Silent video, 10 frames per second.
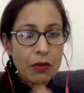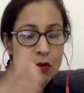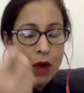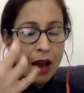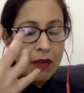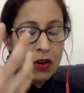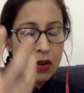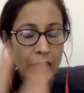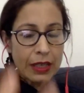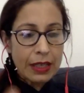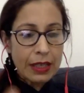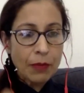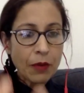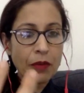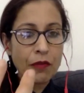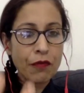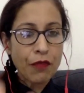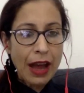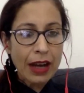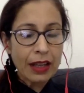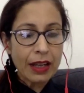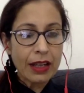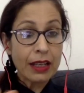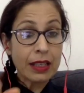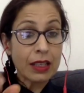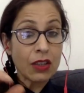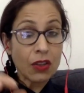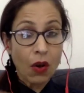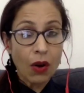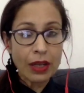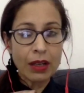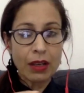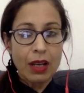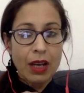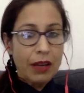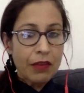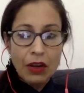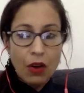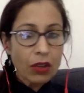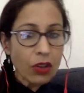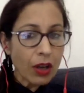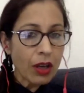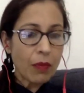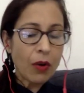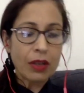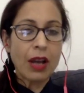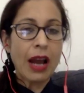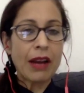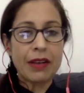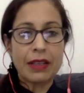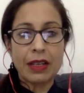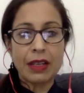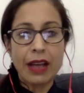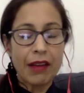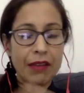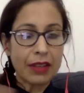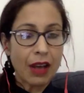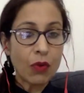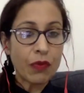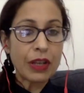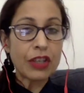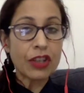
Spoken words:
have a concept of the fact that we're not talking about calories in, calories out. We're just